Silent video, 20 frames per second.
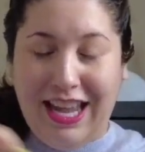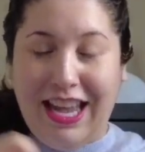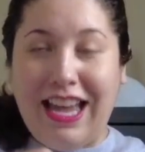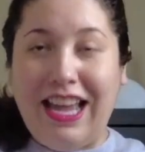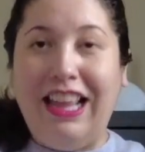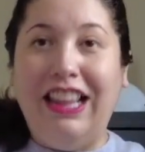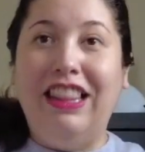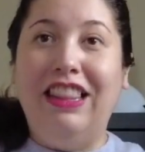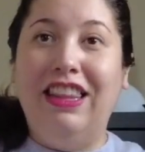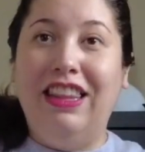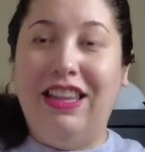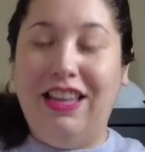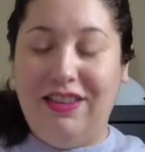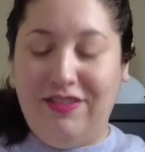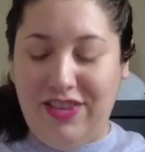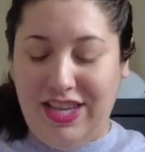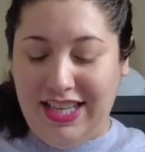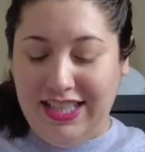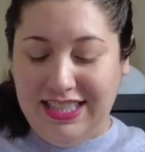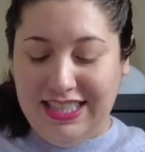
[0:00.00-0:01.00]
I love
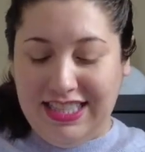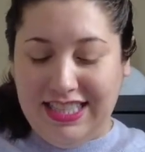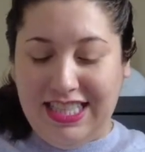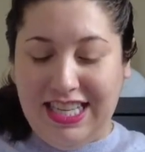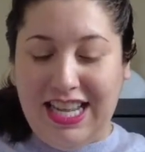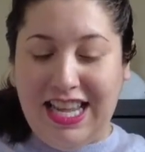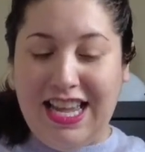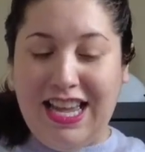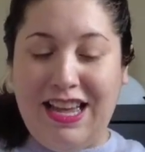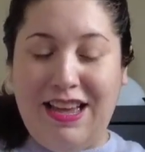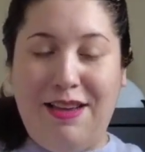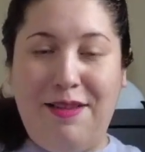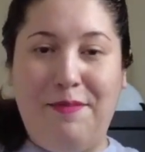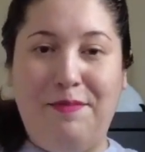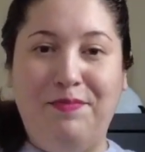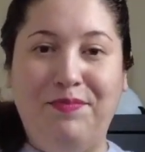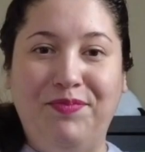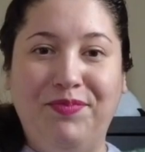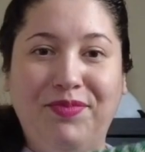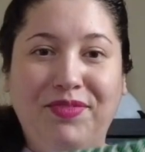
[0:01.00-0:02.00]
it.
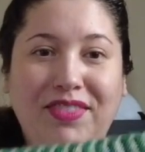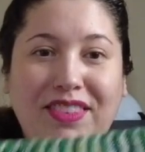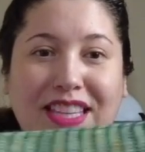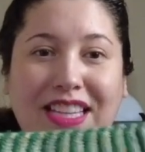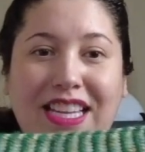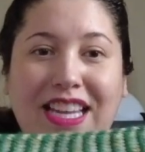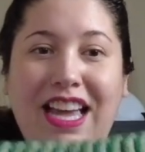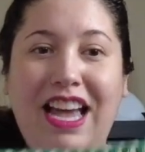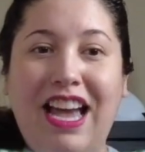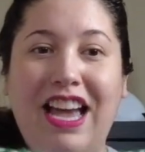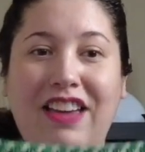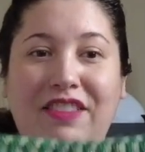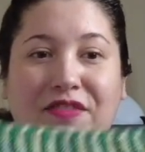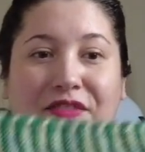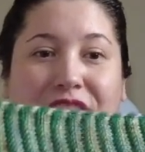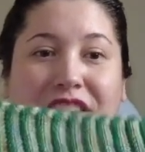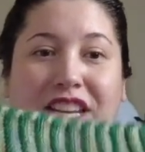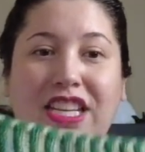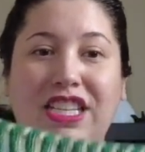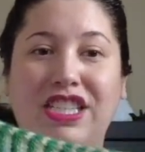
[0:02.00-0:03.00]
I
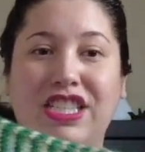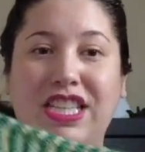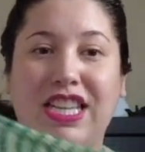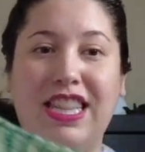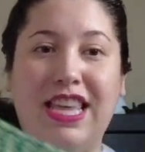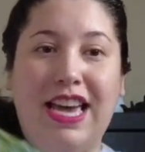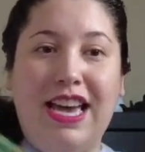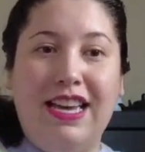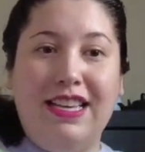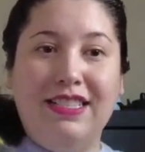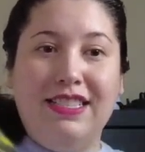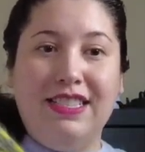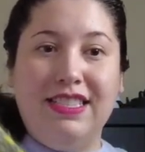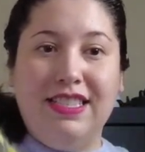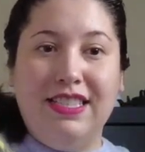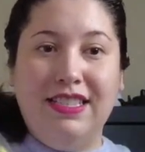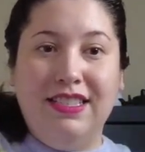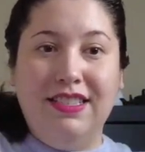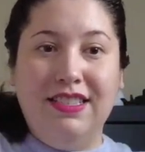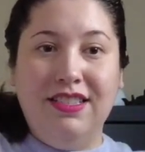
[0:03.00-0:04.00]
finished
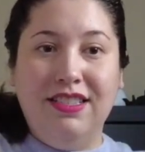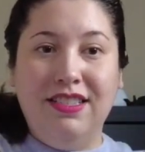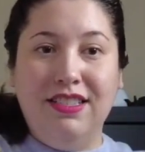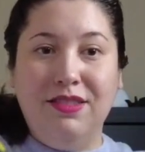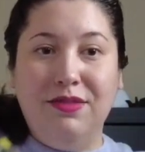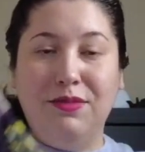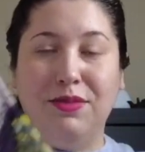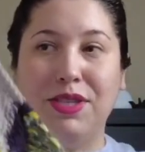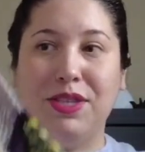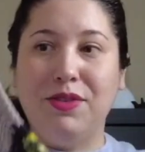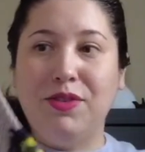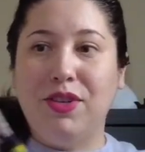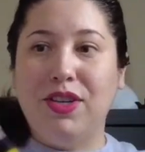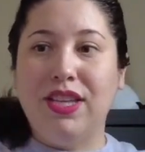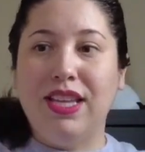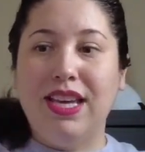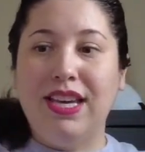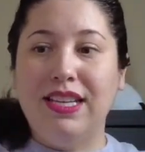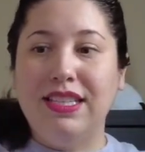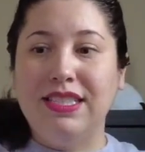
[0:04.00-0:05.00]
that, what do you call
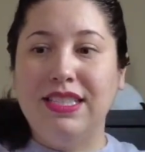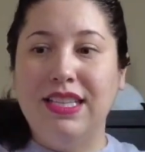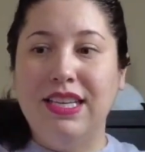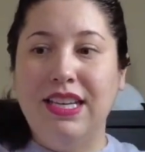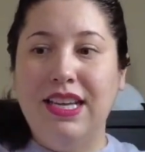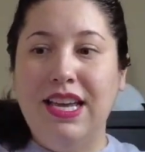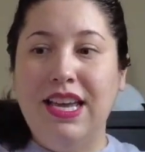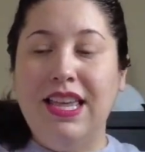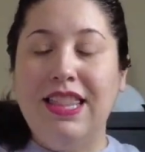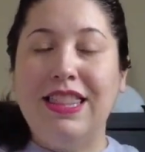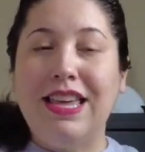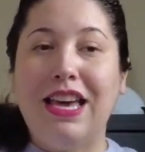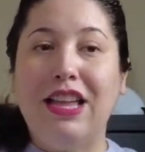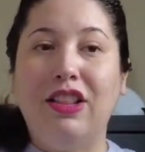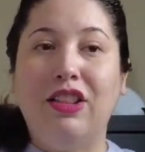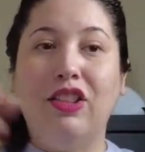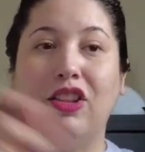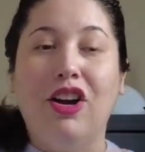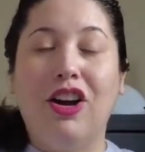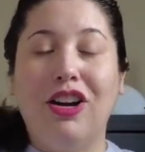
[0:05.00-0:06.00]
that?
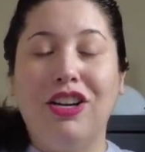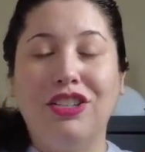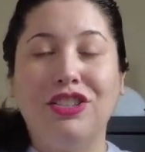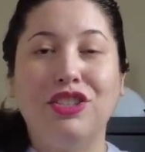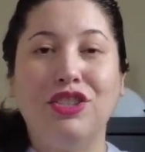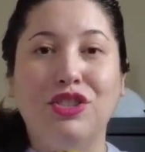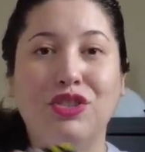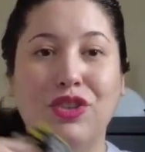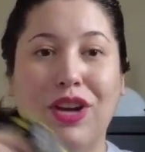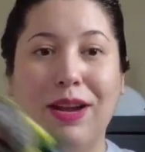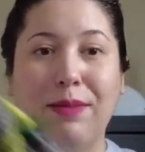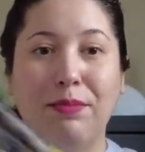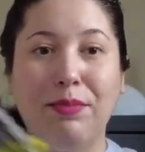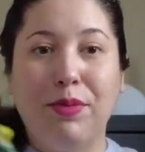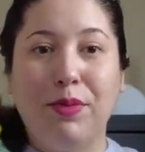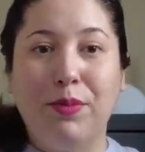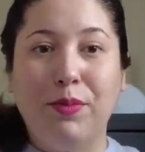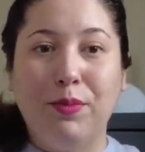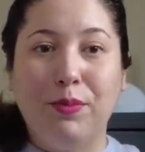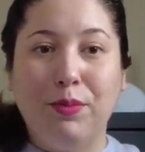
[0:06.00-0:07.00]
That large striped
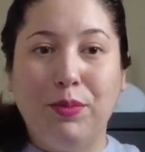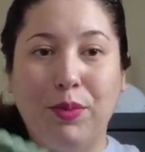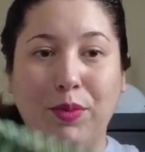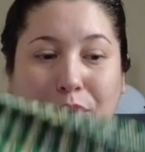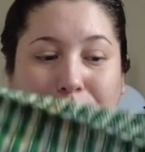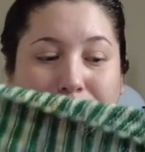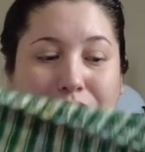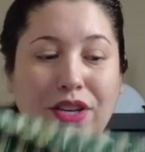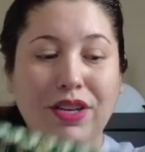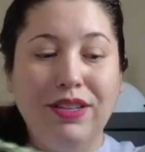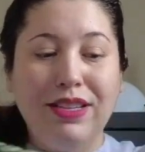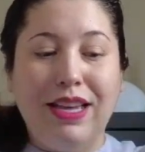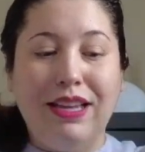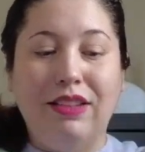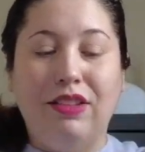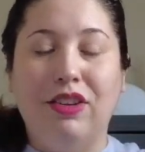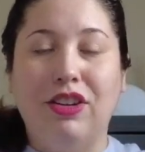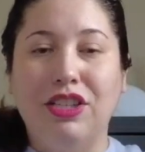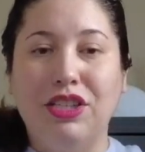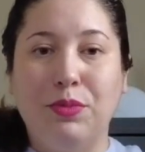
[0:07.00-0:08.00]
border,
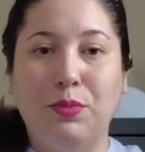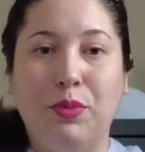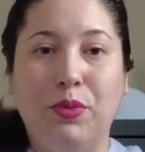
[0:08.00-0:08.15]
that large